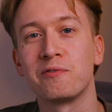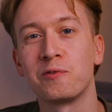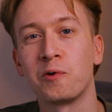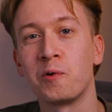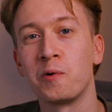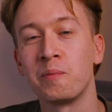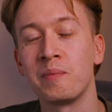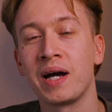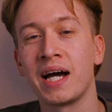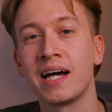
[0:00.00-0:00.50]

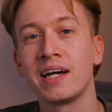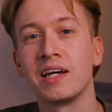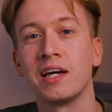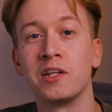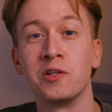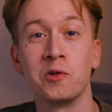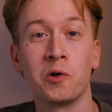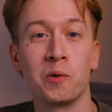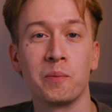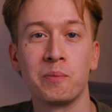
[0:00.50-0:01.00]
format
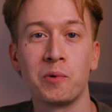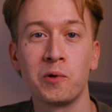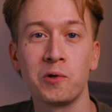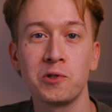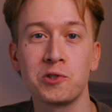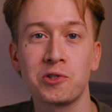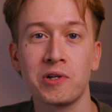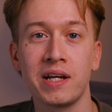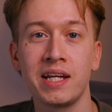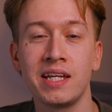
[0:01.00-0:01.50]
and not
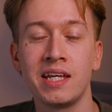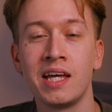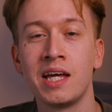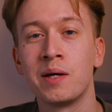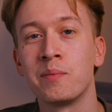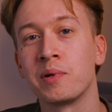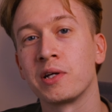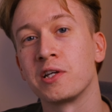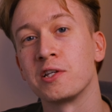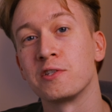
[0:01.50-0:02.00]
portrait,
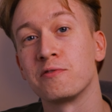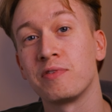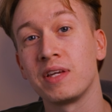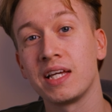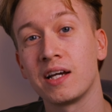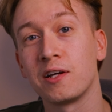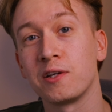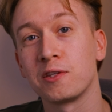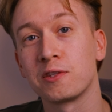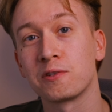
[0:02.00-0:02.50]
because
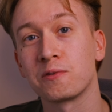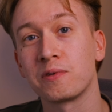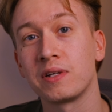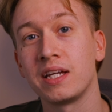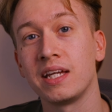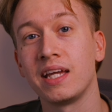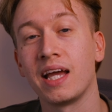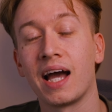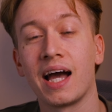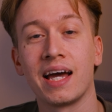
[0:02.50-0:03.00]

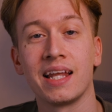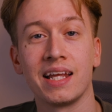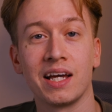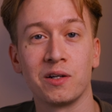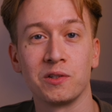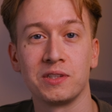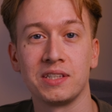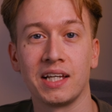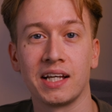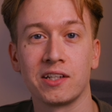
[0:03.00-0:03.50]
VO3 and
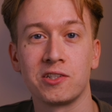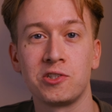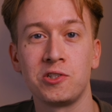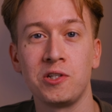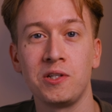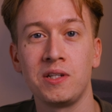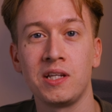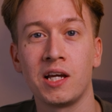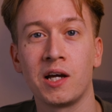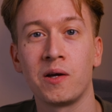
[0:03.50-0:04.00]
LTX
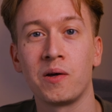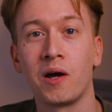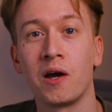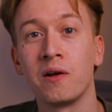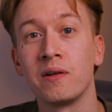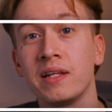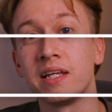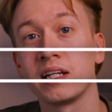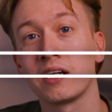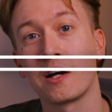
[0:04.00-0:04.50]
Studio
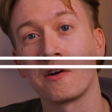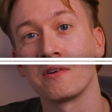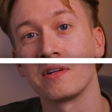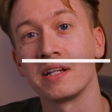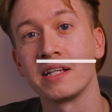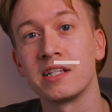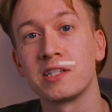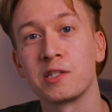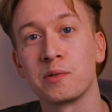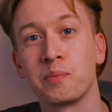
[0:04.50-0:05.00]
only
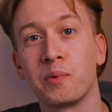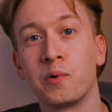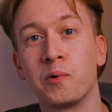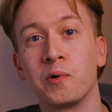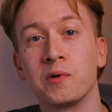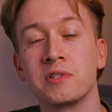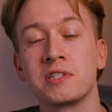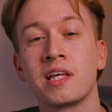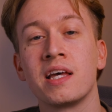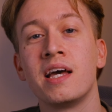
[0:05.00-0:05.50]
currently
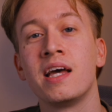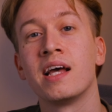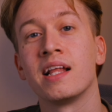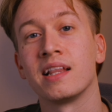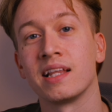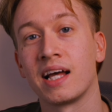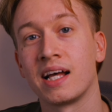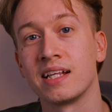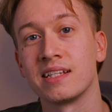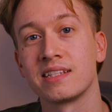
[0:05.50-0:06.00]
supports
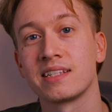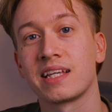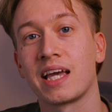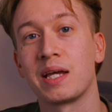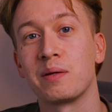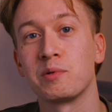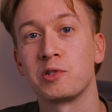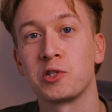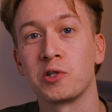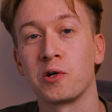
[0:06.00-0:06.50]

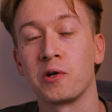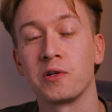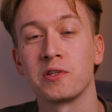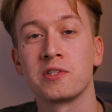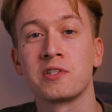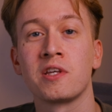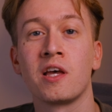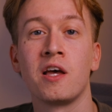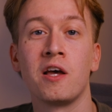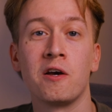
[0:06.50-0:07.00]
landscape
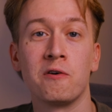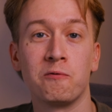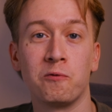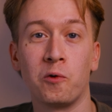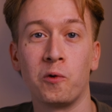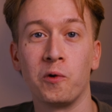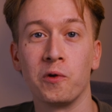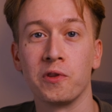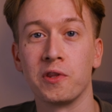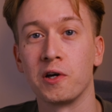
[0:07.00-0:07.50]
shots
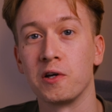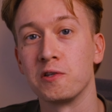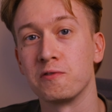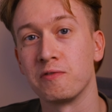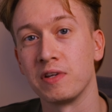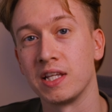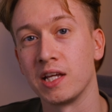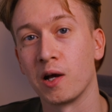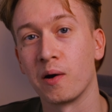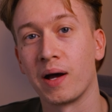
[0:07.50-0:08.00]
for those
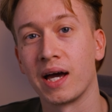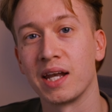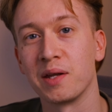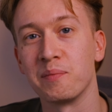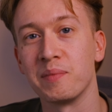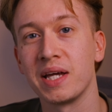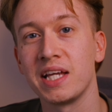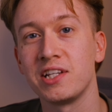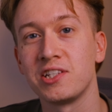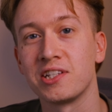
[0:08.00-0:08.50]
video
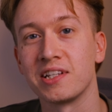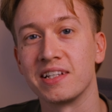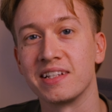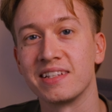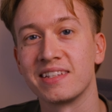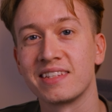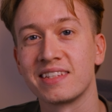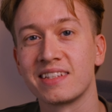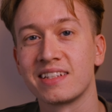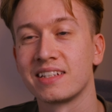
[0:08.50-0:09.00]

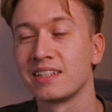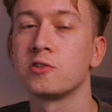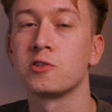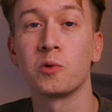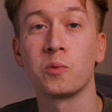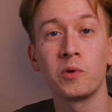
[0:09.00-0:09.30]
animations. So